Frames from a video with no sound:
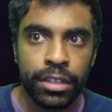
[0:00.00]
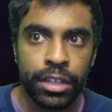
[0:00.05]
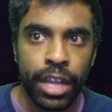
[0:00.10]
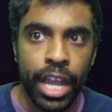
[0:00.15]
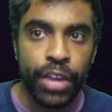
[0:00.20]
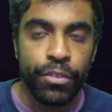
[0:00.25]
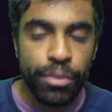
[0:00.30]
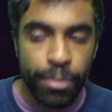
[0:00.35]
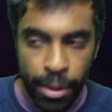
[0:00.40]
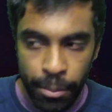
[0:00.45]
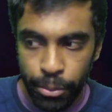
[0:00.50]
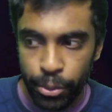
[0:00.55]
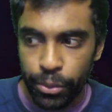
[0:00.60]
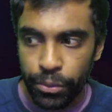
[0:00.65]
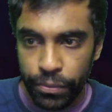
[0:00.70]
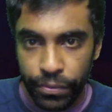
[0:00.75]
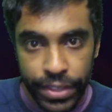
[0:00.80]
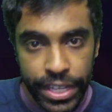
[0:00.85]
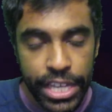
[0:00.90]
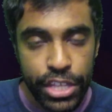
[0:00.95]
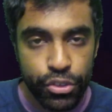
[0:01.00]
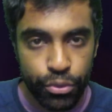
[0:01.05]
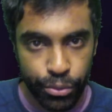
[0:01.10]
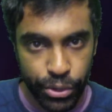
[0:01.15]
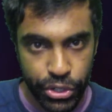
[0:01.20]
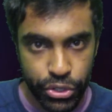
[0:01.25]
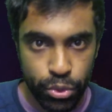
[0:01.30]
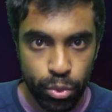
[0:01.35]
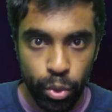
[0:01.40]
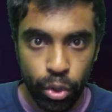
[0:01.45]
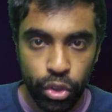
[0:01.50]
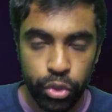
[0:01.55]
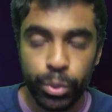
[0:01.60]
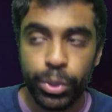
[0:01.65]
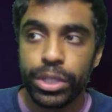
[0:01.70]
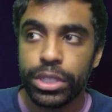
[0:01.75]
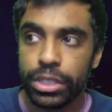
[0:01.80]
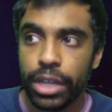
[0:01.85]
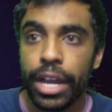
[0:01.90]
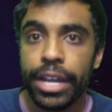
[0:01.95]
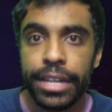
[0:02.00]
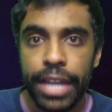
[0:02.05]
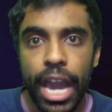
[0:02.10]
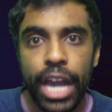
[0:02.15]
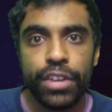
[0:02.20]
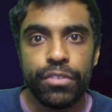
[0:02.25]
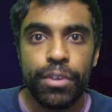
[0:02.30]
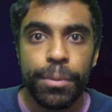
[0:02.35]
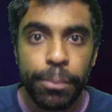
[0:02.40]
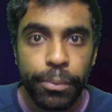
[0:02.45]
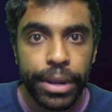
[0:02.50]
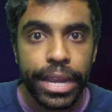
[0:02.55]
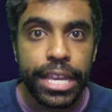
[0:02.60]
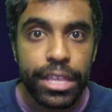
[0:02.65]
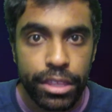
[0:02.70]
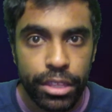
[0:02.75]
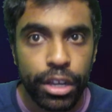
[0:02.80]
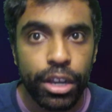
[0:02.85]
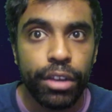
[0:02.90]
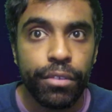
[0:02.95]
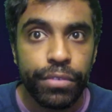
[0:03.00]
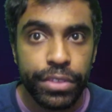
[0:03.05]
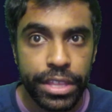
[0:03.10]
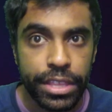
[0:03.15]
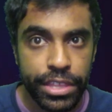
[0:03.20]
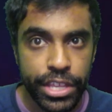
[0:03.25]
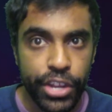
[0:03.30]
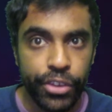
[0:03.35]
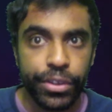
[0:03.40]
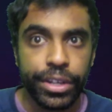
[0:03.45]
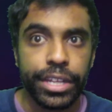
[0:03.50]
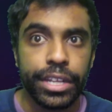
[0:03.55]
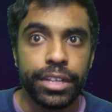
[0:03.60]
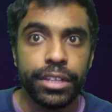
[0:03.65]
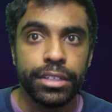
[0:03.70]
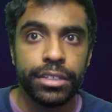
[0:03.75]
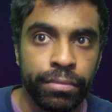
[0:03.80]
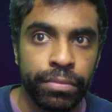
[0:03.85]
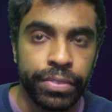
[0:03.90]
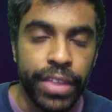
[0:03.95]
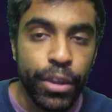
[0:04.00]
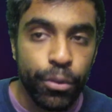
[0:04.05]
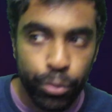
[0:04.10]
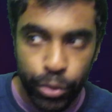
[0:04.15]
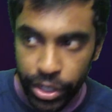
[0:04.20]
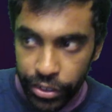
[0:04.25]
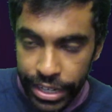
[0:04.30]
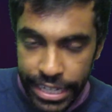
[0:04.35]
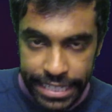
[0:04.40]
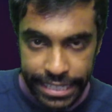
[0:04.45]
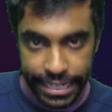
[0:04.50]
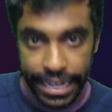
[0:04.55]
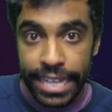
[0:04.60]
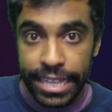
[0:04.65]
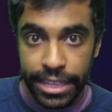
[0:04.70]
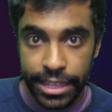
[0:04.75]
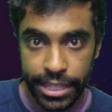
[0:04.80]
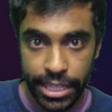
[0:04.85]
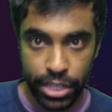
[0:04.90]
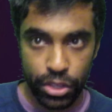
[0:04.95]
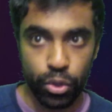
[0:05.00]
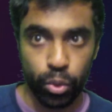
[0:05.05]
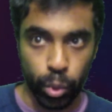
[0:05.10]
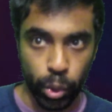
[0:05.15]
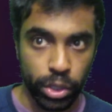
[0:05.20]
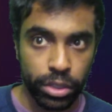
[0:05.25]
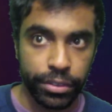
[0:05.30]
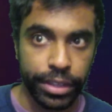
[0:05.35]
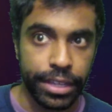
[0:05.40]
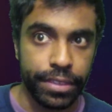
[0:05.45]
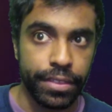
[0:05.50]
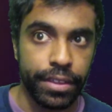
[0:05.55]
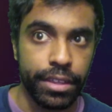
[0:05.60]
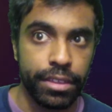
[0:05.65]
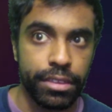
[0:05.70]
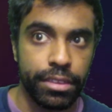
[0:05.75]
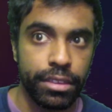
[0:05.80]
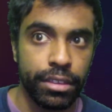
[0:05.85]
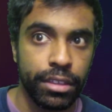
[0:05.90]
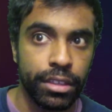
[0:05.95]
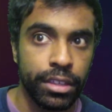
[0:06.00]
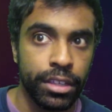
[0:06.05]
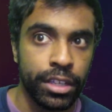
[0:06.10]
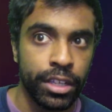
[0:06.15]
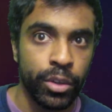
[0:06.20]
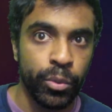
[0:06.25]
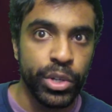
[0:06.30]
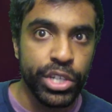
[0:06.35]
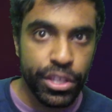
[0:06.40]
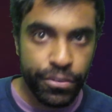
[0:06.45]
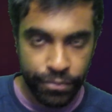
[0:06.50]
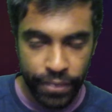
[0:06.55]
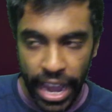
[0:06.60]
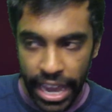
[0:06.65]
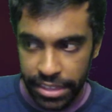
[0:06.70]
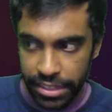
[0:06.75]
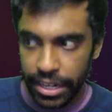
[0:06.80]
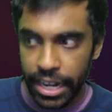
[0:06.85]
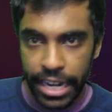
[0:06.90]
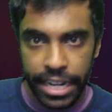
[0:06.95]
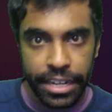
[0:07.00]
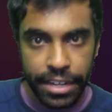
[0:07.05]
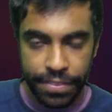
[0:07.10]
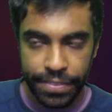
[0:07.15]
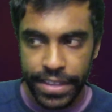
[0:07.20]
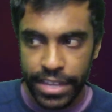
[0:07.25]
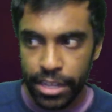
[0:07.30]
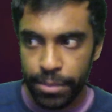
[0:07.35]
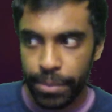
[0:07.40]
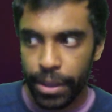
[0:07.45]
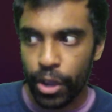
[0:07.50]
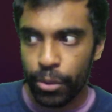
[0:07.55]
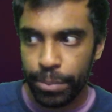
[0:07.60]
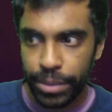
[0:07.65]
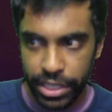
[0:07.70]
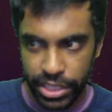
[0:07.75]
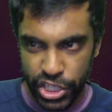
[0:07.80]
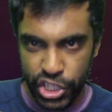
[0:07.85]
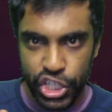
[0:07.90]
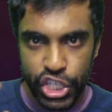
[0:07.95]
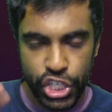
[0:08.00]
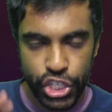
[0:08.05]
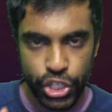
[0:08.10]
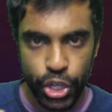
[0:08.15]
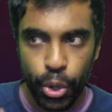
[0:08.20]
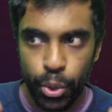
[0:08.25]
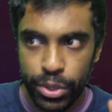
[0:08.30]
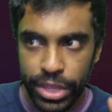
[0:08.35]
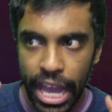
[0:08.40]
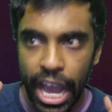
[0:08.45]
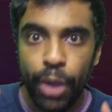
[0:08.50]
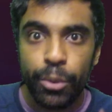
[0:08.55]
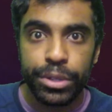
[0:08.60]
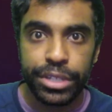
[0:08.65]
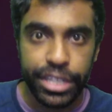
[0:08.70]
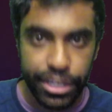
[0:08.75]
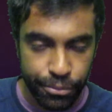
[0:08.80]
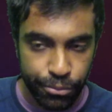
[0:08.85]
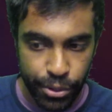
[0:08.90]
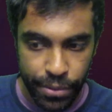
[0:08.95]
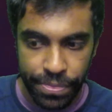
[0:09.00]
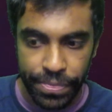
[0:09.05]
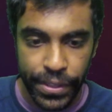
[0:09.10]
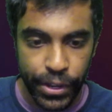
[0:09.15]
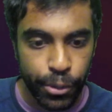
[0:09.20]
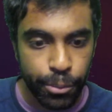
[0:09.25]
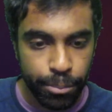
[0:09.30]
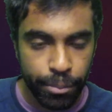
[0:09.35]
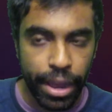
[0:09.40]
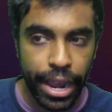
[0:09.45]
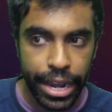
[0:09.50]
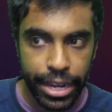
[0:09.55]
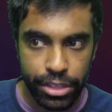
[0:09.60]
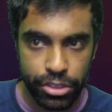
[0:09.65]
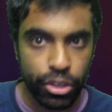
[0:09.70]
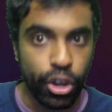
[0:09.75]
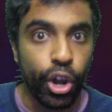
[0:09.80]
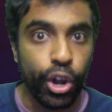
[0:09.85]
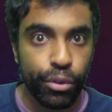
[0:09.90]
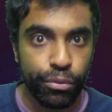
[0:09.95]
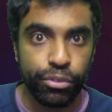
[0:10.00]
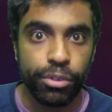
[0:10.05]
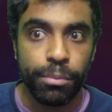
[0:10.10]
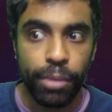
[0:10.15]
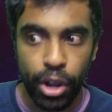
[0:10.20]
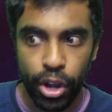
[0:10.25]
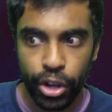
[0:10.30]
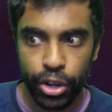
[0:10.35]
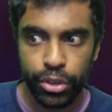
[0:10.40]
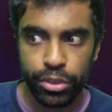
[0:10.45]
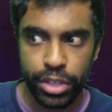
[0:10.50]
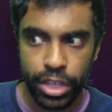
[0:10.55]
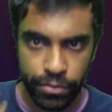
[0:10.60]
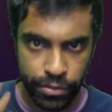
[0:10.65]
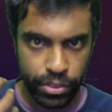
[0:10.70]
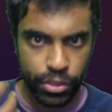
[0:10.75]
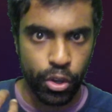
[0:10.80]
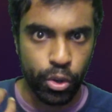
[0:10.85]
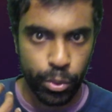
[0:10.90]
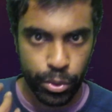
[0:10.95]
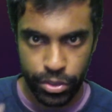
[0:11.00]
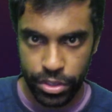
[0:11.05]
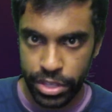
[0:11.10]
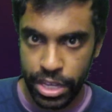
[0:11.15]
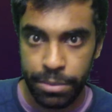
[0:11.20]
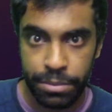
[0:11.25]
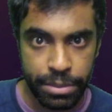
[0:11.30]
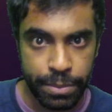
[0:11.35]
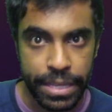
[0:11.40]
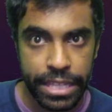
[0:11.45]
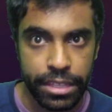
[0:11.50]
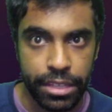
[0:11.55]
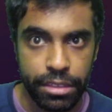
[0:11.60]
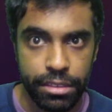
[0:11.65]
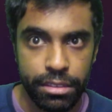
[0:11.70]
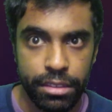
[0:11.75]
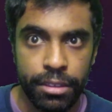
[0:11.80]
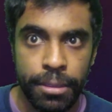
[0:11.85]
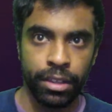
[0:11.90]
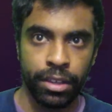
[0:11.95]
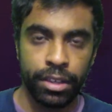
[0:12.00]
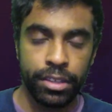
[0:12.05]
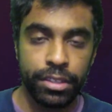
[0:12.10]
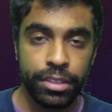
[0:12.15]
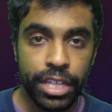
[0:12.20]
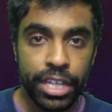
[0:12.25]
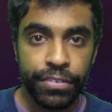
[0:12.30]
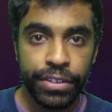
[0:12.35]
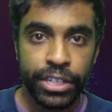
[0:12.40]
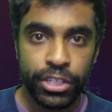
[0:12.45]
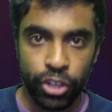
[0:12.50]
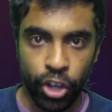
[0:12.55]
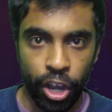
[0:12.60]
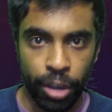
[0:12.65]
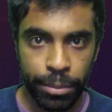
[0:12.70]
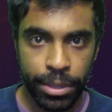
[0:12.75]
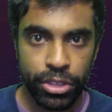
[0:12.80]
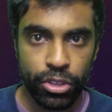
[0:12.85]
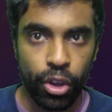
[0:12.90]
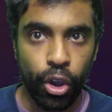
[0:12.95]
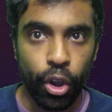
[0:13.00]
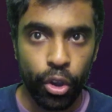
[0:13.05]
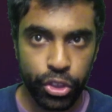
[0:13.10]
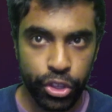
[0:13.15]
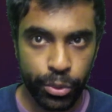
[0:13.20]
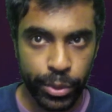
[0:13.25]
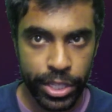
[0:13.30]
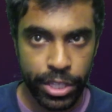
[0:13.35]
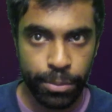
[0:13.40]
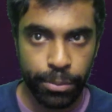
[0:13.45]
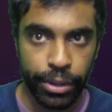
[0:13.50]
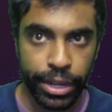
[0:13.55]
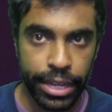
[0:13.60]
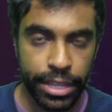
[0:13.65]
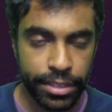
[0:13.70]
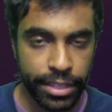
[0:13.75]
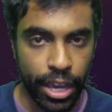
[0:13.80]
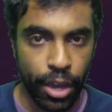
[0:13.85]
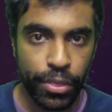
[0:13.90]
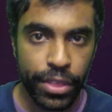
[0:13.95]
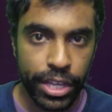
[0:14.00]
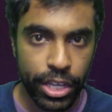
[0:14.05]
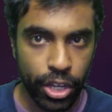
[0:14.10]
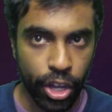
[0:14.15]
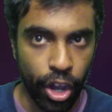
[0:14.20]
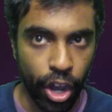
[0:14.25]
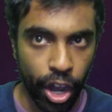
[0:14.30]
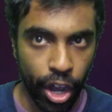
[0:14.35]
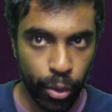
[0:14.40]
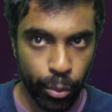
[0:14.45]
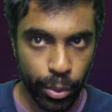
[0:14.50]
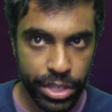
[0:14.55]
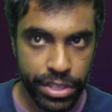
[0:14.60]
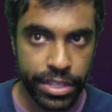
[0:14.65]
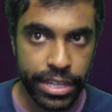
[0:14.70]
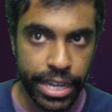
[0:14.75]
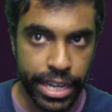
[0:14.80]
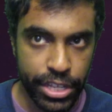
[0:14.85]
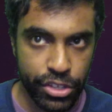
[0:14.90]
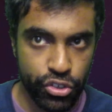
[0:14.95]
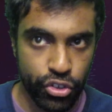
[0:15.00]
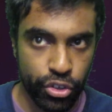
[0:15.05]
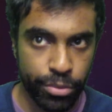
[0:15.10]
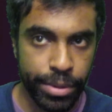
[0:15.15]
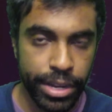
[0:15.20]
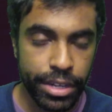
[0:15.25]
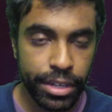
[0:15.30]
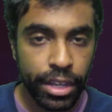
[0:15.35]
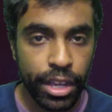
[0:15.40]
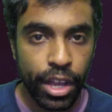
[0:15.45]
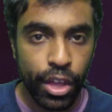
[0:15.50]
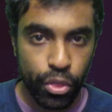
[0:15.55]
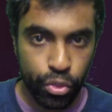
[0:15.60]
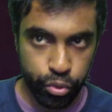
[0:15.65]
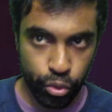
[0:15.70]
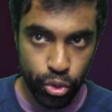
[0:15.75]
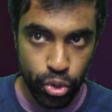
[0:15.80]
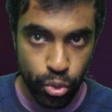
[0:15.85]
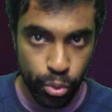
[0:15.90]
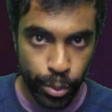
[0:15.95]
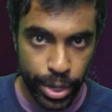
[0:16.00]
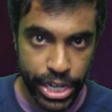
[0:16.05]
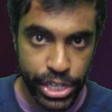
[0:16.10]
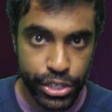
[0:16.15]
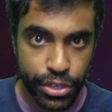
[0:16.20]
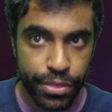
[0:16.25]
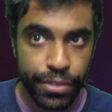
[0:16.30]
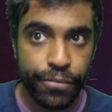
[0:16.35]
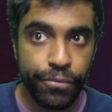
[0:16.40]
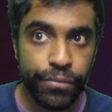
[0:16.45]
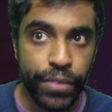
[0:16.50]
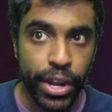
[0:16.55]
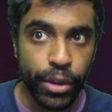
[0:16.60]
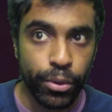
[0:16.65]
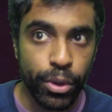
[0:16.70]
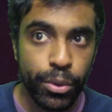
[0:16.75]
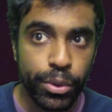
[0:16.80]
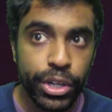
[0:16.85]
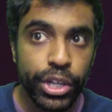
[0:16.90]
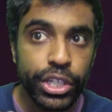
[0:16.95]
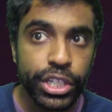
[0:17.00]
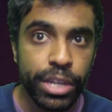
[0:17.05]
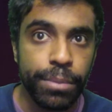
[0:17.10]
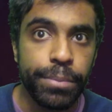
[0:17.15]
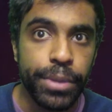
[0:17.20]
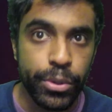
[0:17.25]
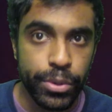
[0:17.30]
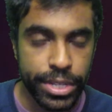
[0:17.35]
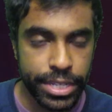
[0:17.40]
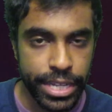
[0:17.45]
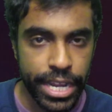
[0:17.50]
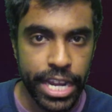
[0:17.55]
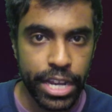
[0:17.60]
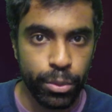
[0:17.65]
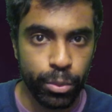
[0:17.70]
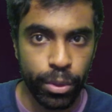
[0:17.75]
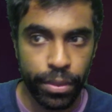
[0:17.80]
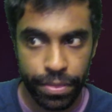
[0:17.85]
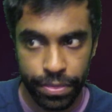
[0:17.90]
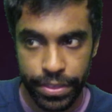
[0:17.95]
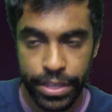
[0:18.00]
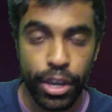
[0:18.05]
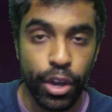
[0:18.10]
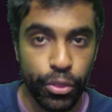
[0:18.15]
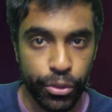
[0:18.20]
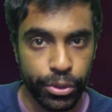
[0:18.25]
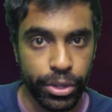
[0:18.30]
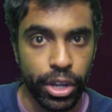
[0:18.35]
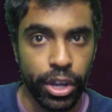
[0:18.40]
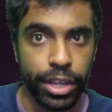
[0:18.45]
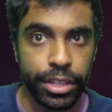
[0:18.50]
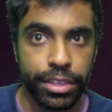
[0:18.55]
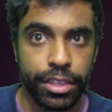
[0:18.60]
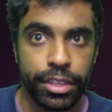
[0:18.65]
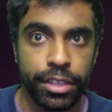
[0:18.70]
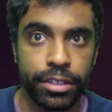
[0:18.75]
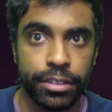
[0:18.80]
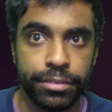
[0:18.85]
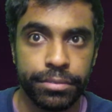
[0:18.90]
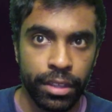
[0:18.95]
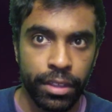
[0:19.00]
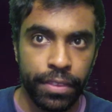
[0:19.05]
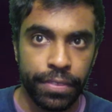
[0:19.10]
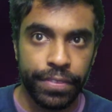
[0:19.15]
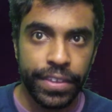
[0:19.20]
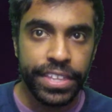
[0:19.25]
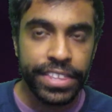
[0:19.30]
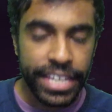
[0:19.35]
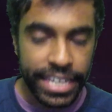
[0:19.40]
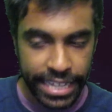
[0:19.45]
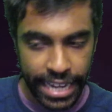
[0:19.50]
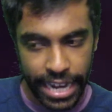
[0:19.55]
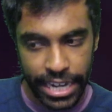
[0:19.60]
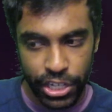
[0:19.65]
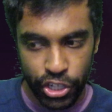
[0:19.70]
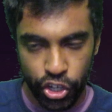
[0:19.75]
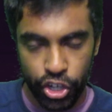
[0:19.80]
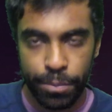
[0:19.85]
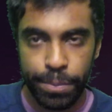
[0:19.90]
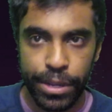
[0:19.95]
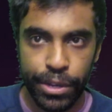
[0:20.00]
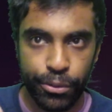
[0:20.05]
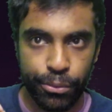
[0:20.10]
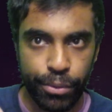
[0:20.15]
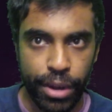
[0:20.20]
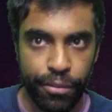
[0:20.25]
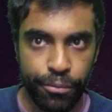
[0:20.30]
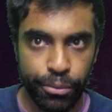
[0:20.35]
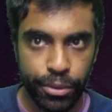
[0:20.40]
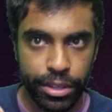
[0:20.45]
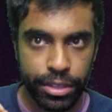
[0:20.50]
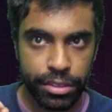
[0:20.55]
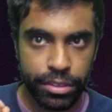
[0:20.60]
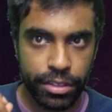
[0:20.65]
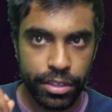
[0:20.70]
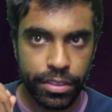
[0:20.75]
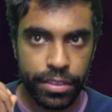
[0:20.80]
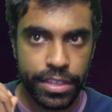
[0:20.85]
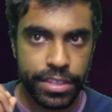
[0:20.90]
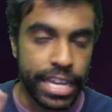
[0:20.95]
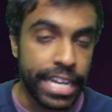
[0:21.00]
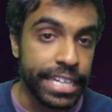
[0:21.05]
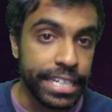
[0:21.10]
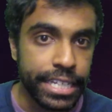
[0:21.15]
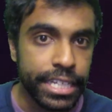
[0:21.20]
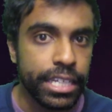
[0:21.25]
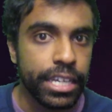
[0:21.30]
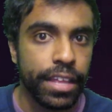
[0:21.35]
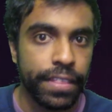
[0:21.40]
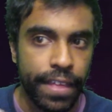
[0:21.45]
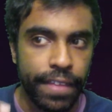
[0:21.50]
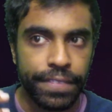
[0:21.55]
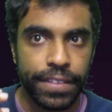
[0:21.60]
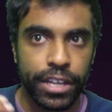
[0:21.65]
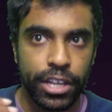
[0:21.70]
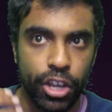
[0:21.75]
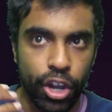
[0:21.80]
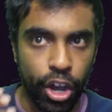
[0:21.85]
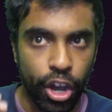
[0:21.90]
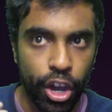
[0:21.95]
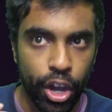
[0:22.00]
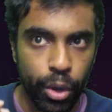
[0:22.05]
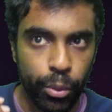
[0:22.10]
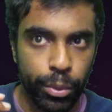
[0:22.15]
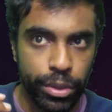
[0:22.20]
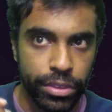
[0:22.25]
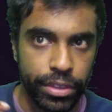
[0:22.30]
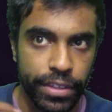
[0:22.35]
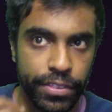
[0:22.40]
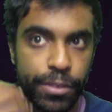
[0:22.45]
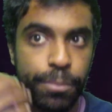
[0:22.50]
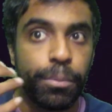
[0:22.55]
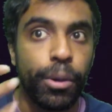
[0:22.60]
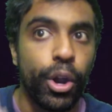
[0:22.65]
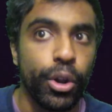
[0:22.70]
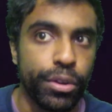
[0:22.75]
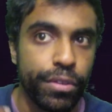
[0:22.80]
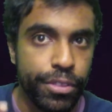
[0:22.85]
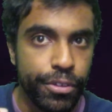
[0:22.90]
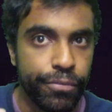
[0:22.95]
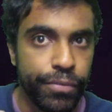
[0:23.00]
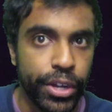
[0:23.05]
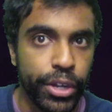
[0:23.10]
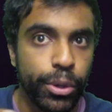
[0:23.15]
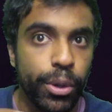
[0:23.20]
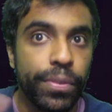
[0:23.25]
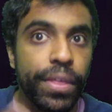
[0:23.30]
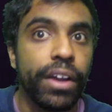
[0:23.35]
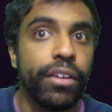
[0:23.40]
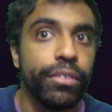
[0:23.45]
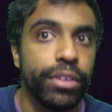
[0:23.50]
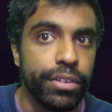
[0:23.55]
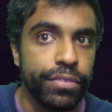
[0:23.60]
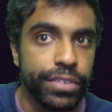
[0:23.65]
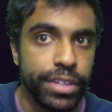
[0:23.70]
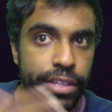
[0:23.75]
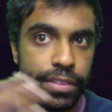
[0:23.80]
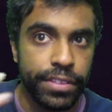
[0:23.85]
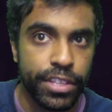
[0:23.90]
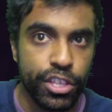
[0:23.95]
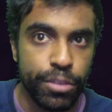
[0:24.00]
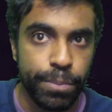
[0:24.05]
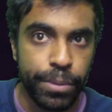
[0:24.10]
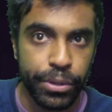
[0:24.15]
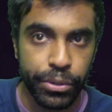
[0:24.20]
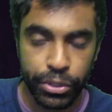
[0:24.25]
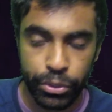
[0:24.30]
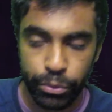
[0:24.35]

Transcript: And remember, these rituals were done out of a place of sincerity. They really did see the world like this, which is fascinating to think about because it just shows how different their minds are from ours, even though we're the same species. Stephen Thomas also explains how the ka was the instrument through which the pharaoh could communicate with the other gods. This again could be a reference to this idea that the ka was like the part of the pharaoh that lived in the spirit